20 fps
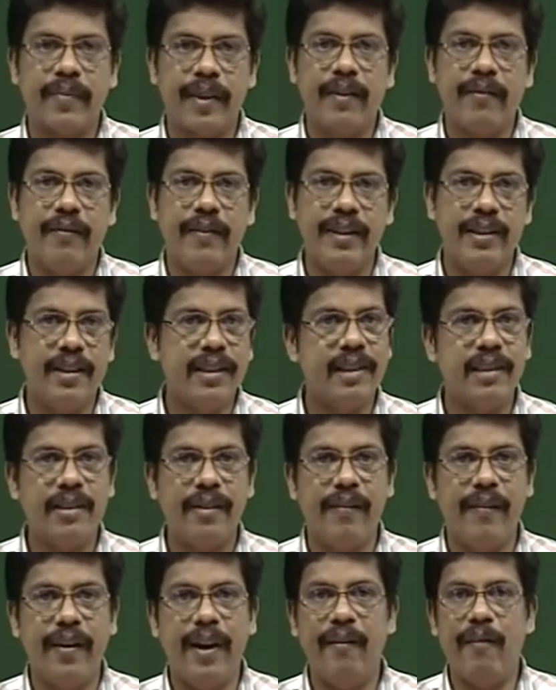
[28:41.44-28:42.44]
With this,
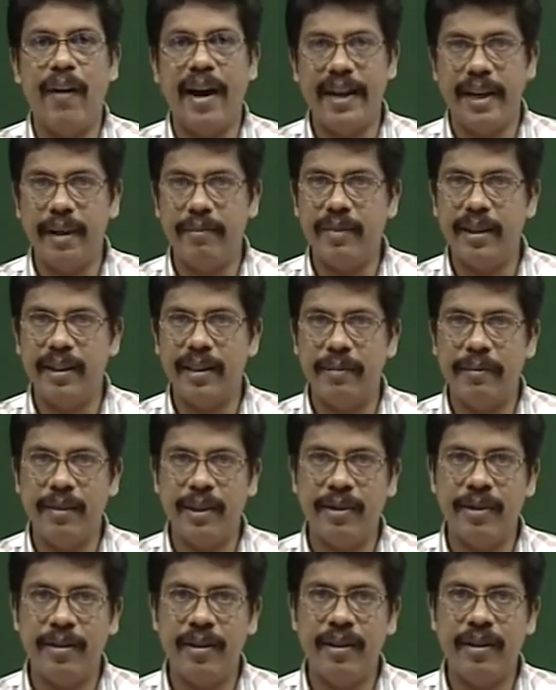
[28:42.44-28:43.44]
we will wind up this
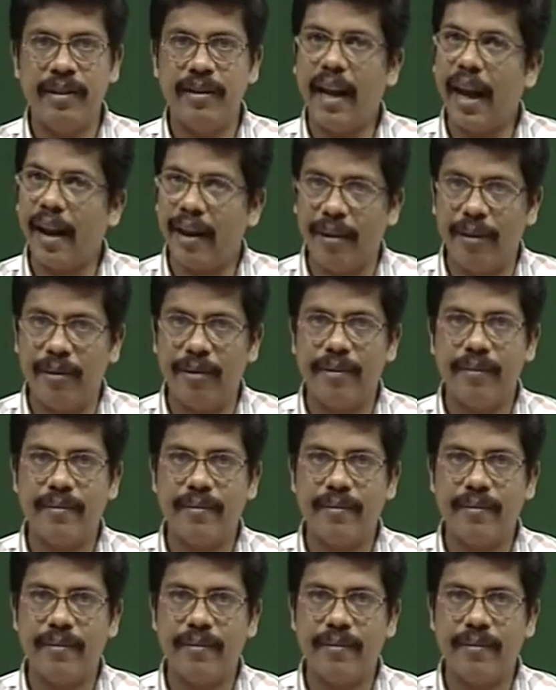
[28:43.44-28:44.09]
episode. Thank you.